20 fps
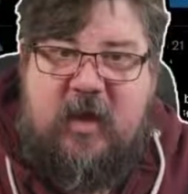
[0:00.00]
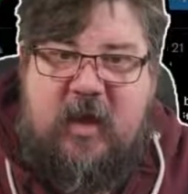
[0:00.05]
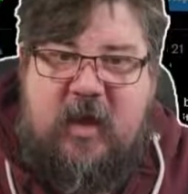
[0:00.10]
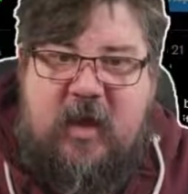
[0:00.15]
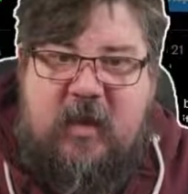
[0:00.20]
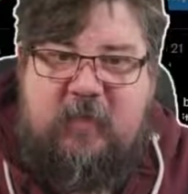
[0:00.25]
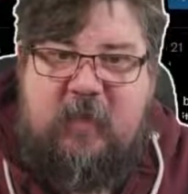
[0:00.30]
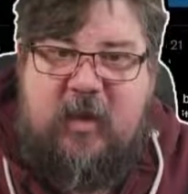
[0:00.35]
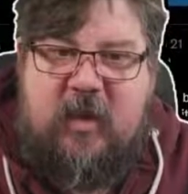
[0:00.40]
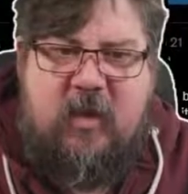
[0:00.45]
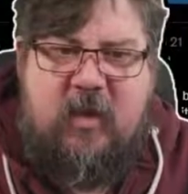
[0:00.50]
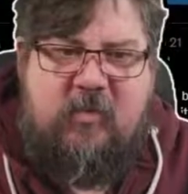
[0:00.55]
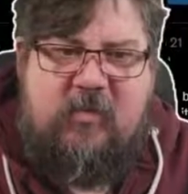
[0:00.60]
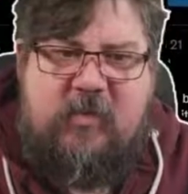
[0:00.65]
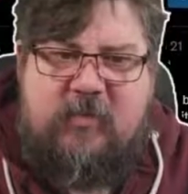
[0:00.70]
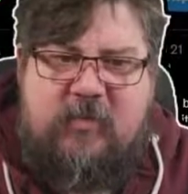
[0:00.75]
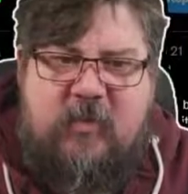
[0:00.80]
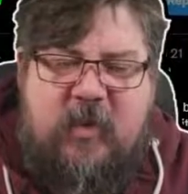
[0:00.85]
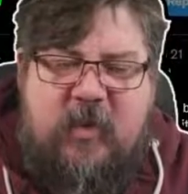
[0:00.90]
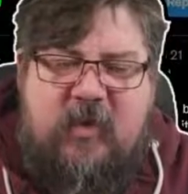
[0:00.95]
It
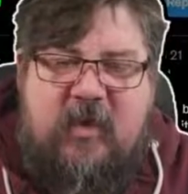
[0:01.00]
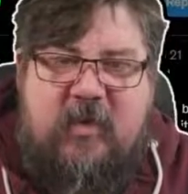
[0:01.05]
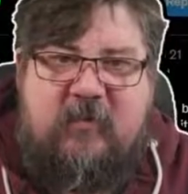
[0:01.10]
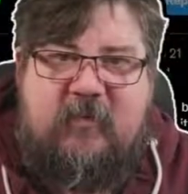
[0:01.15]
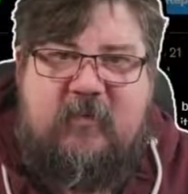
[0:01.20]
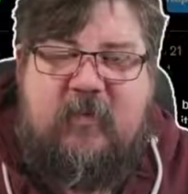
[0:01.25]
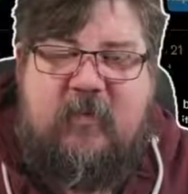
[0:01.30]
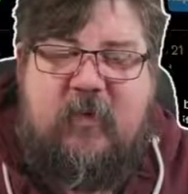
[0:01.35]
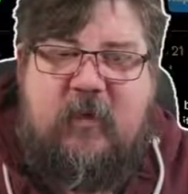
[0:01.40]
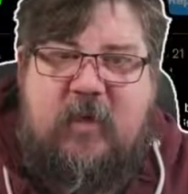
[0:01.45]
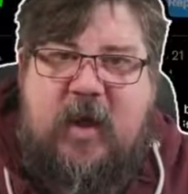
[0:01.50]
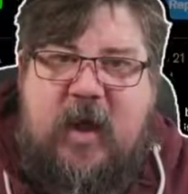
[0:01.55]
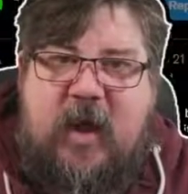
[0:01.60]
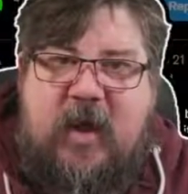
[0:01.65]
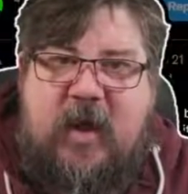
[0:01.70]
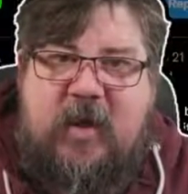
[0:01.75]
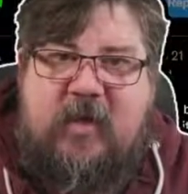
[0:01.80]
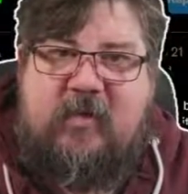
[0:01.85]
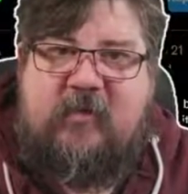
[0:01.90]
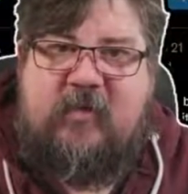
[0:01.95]
goes up to, I think,
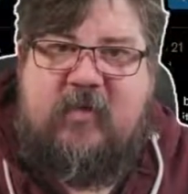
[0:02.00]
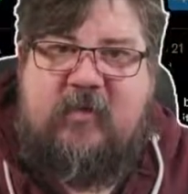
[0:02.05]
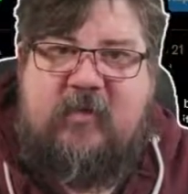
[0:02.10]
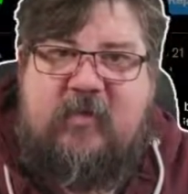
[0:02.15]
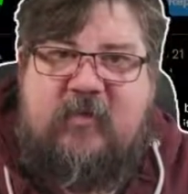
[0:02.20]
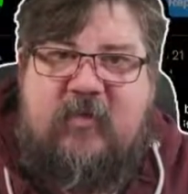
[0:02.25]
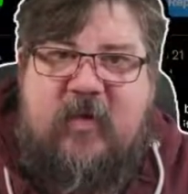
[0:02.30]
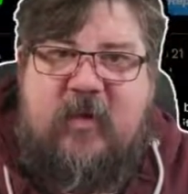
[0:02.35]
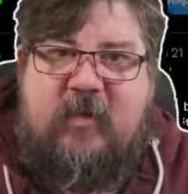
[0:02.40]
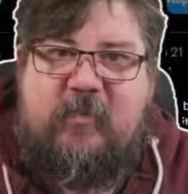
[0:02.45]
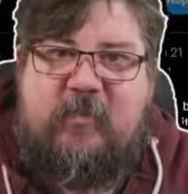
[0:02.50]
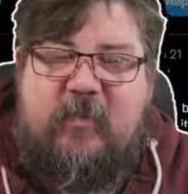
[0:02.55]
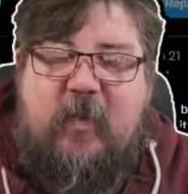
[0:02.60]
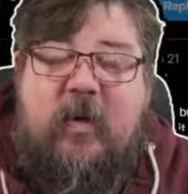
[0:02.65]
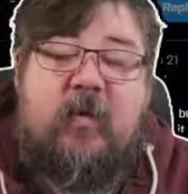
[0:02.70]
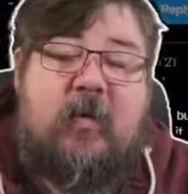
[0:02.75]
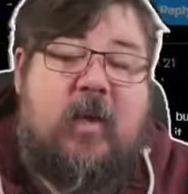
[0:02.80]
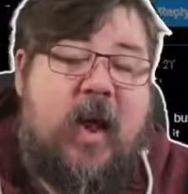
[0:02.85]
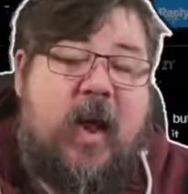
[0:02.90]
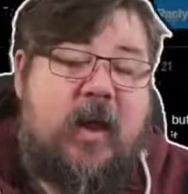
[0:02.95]
4K, 60 frames,
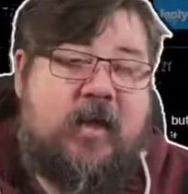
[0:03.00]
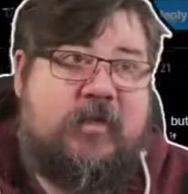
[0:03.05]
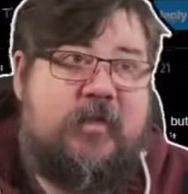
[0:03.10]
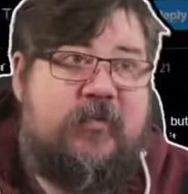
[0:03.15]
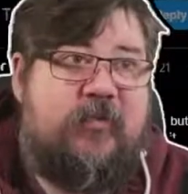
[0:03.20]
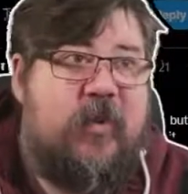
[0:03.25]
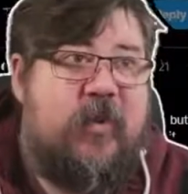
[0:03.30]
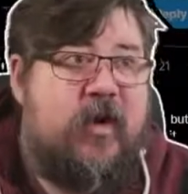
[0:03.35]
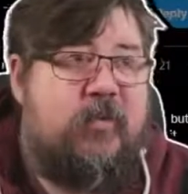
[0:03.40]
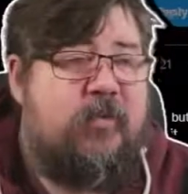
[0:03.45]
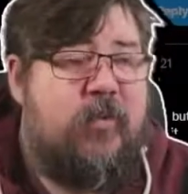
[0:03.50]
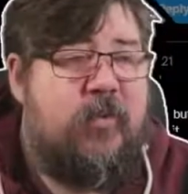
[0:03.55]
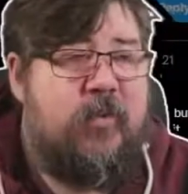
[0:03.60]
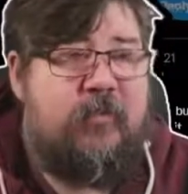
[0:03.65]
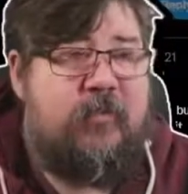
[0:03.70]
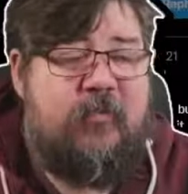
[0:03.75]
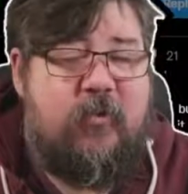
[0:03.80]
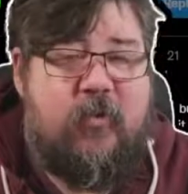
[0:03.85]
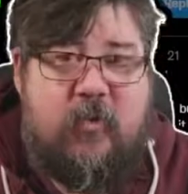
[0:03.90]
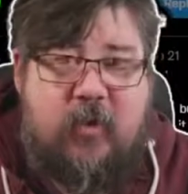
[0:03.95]
no, actually
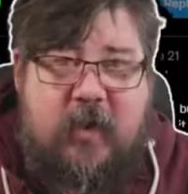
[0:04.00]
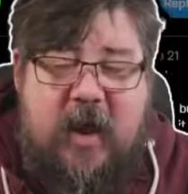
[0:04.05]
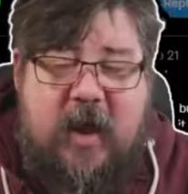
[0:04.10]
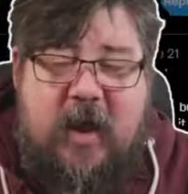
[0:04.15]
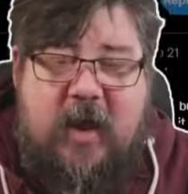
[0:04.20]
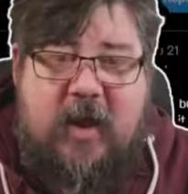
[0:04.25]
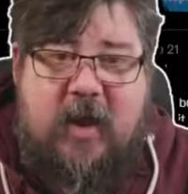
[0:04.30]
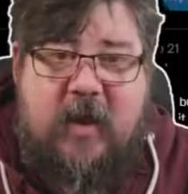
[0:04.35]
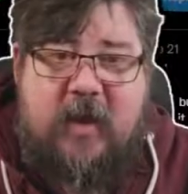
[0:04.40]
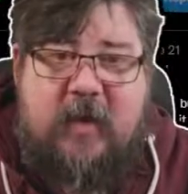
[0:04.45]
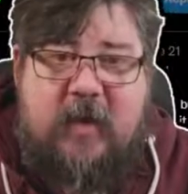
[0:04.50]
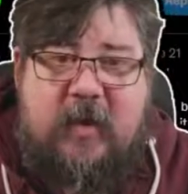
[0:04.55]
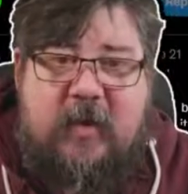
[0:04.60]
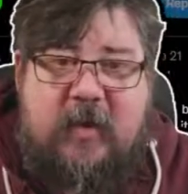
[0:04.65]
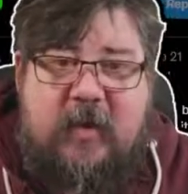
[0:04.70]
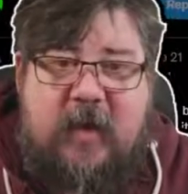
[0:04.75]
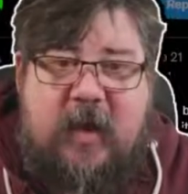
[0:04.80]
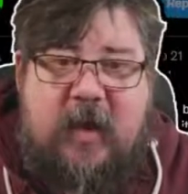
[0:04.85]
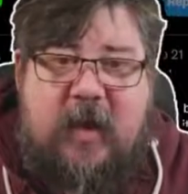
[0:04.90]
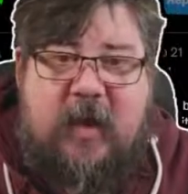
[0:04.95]
5.4K
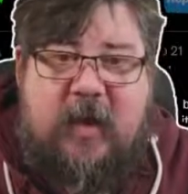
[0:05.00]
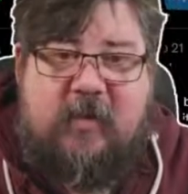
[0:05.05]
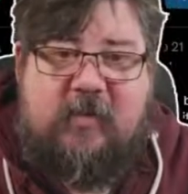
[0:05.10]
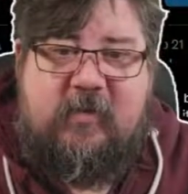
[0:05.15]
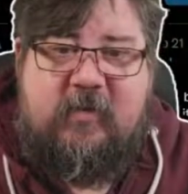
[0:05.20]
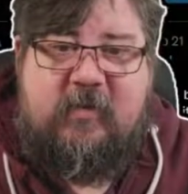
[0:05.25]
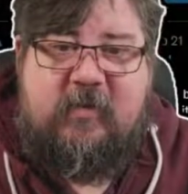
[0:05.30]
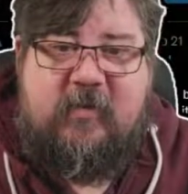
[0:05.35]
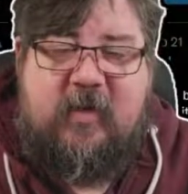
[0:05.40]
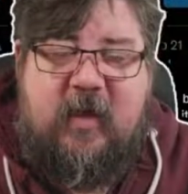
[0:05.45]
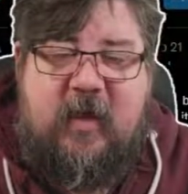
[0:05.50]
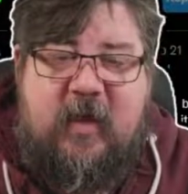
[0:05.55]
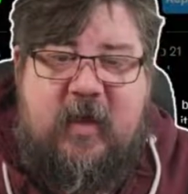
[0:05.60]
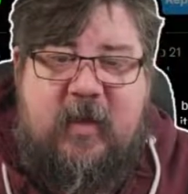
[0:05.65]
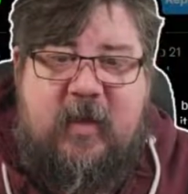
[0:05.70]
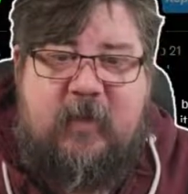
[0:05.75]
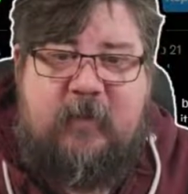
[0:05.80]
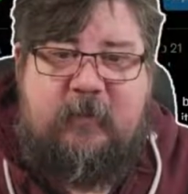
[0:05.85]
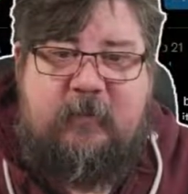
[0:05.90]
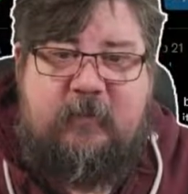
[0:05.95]
at,
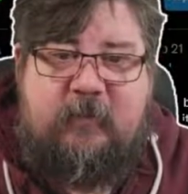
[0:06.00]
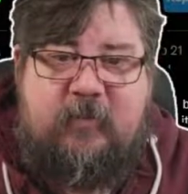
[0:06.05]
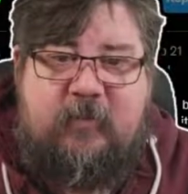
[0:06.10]
I